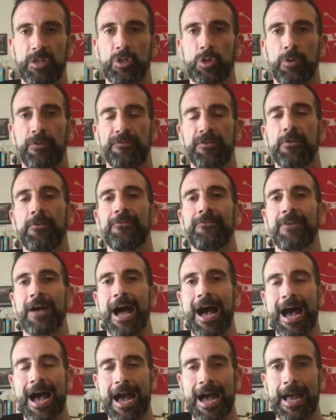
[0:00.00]
So if you have a
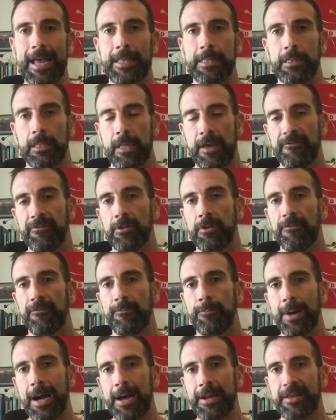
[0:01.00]
high level
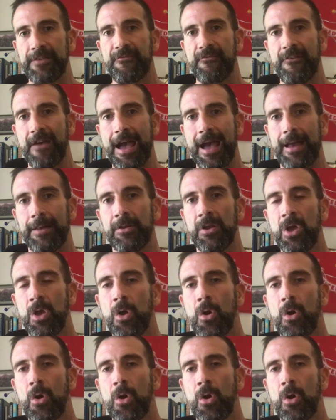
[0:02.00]
of body fat,